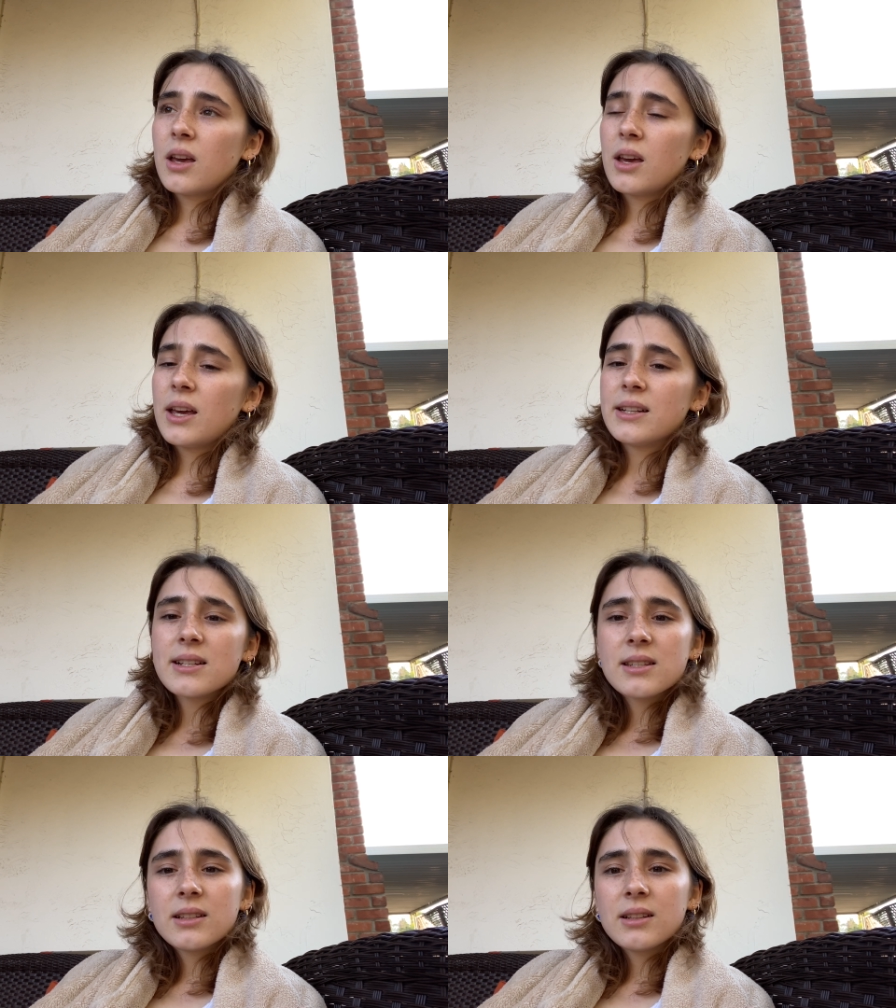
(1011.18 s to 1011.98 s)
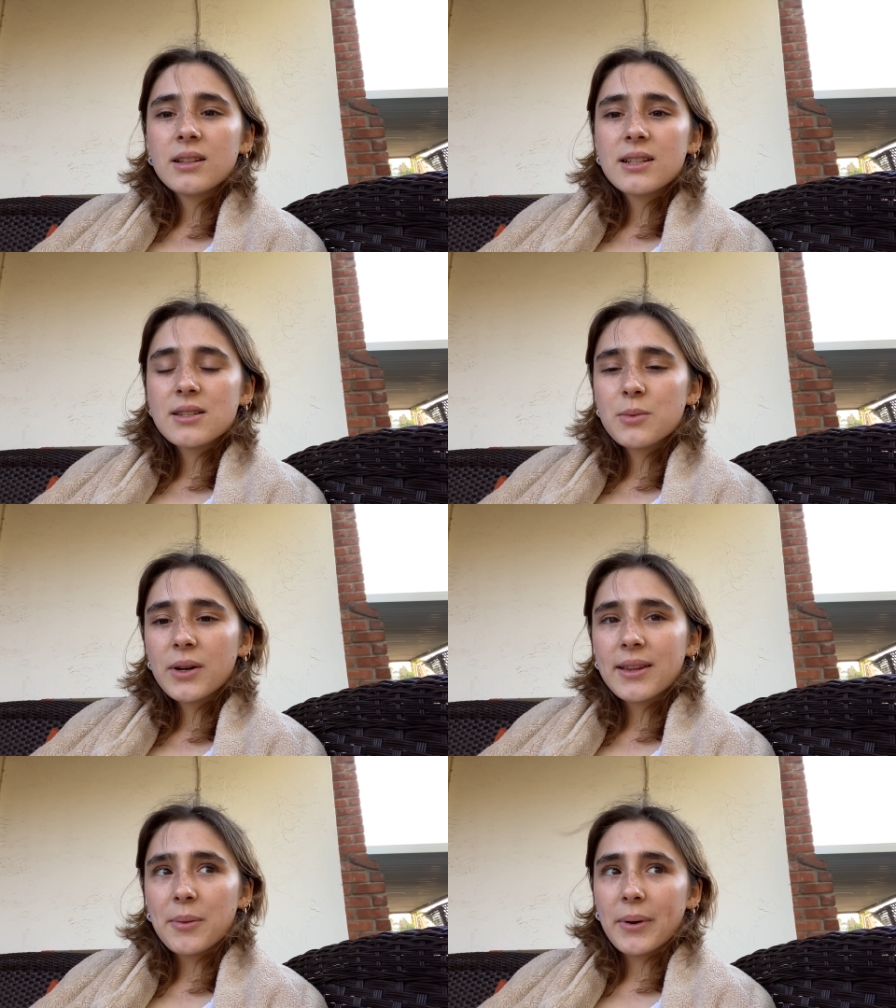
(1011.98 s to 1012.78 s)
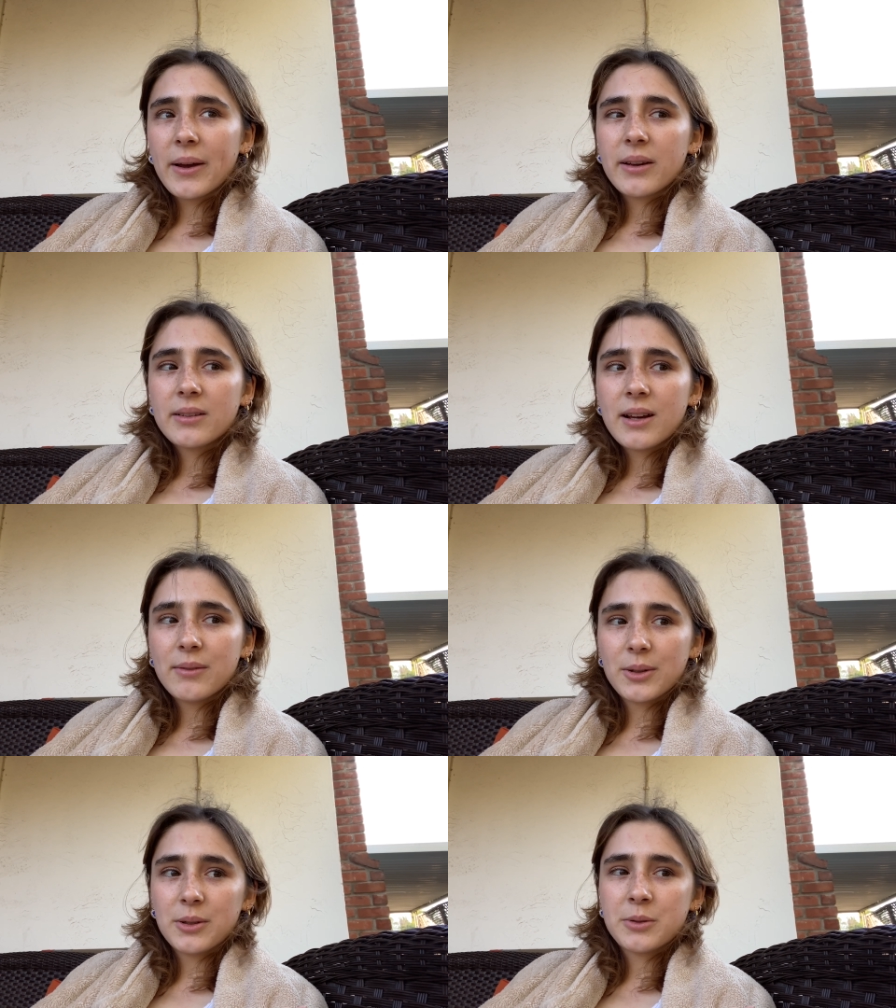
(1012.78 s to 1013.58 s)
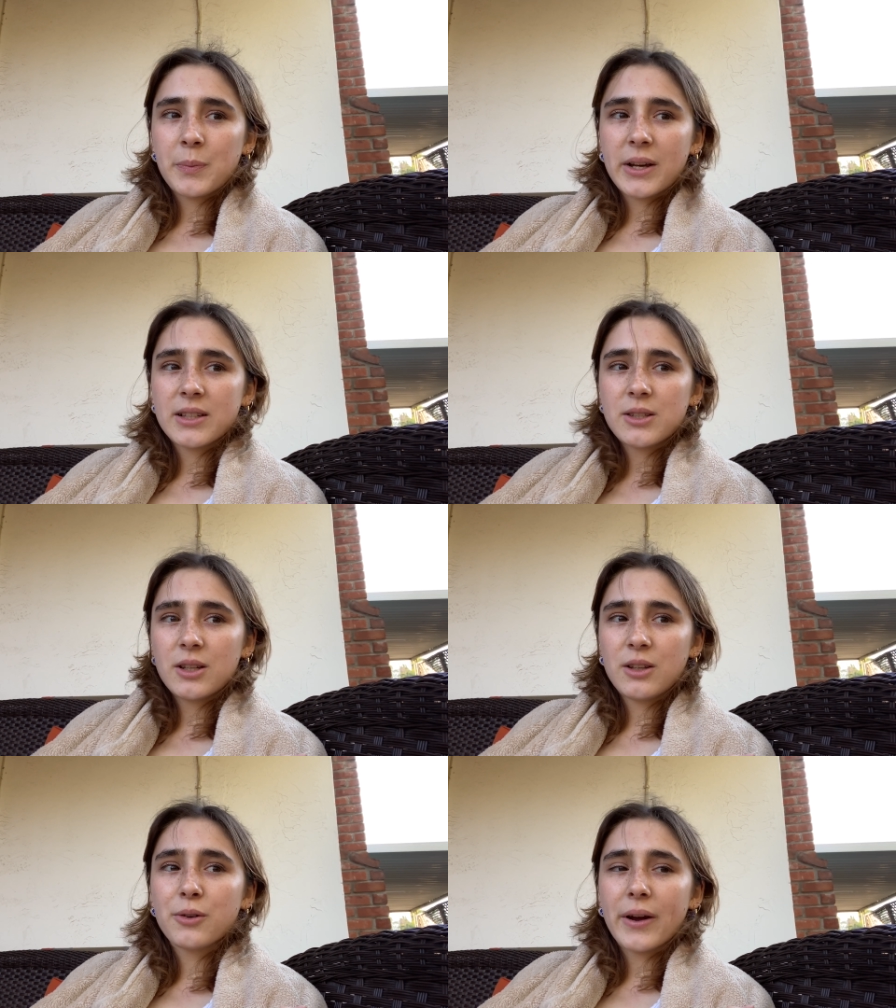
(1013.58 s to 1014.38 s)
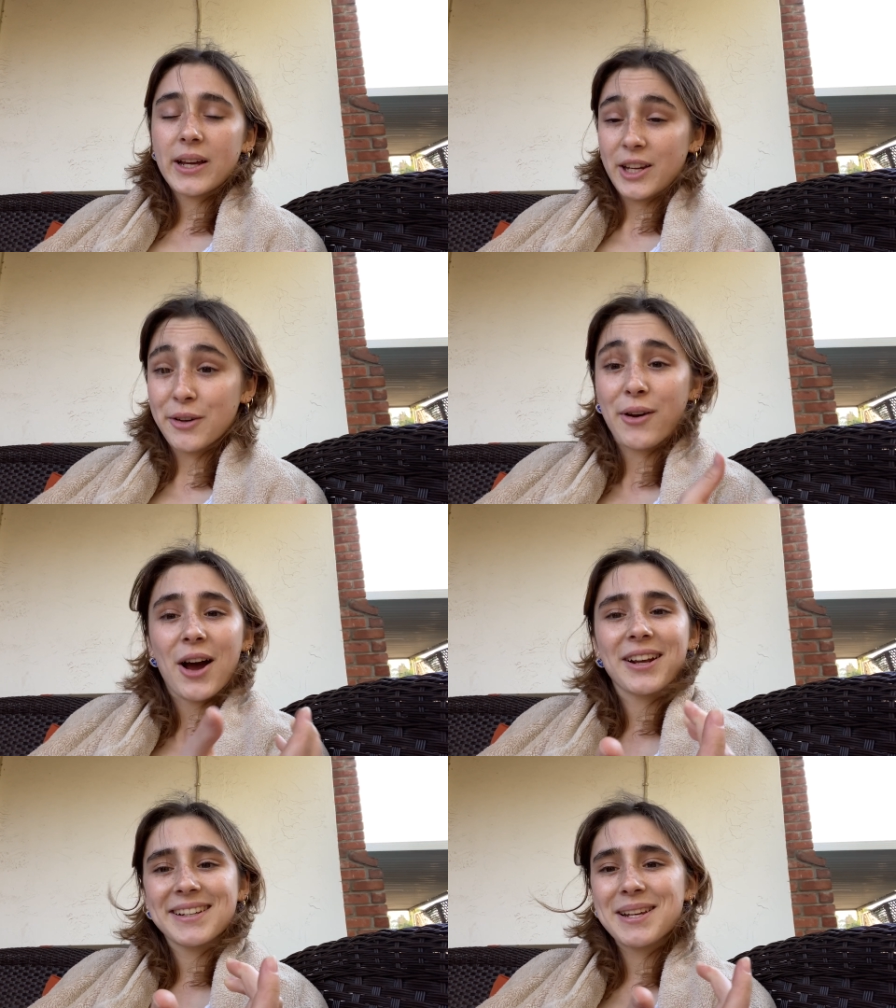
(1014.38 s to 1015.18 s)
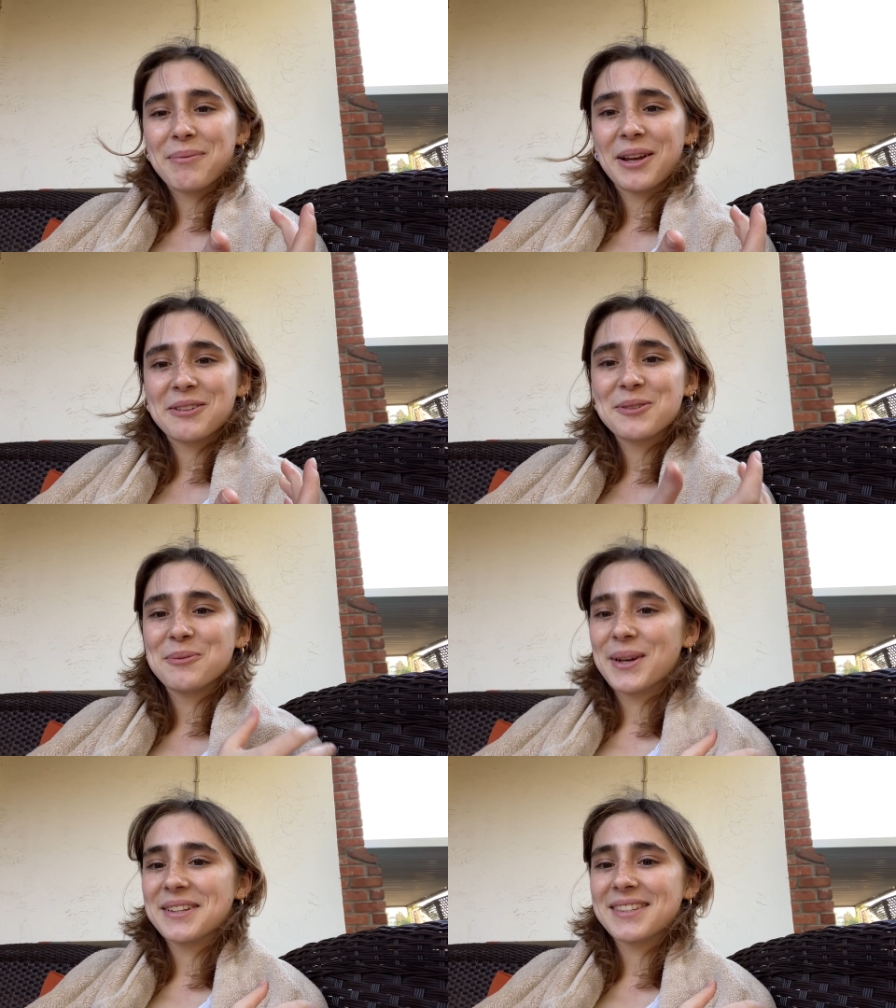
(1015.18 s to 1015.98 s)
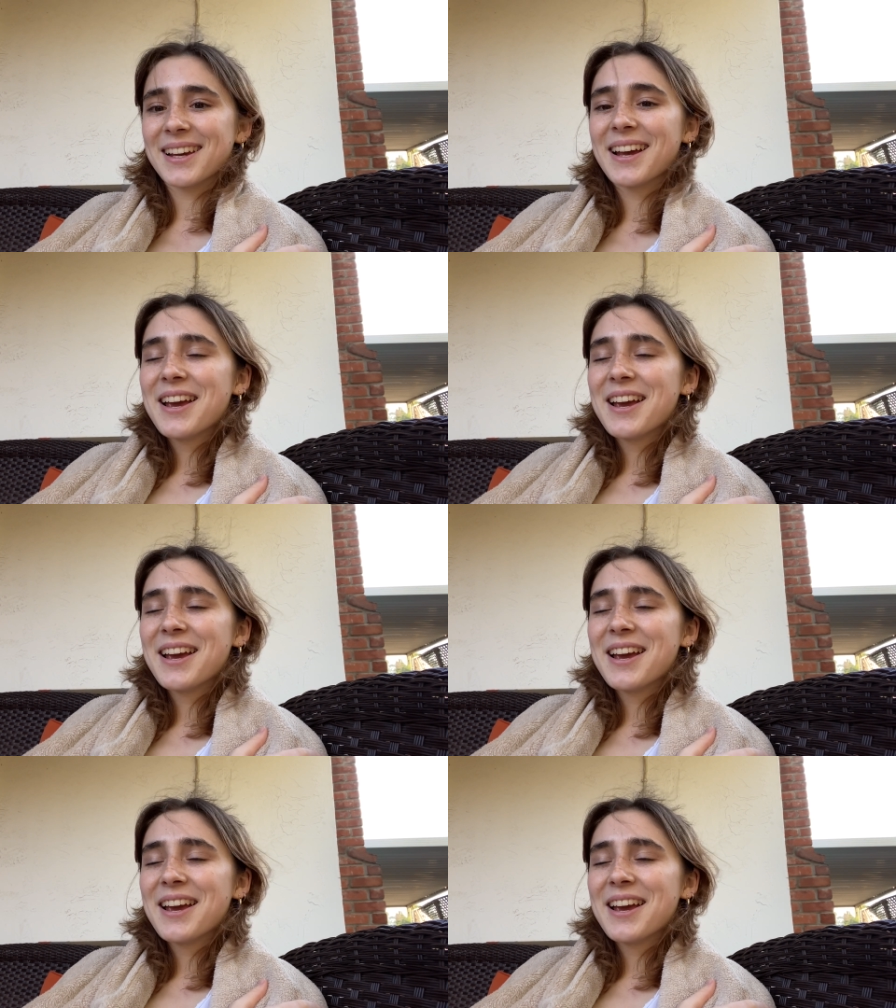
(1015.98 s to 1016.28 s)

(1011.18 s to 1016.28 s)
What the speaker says: it doesn't work that way, I've learned, because you've got to accept that too, because, like,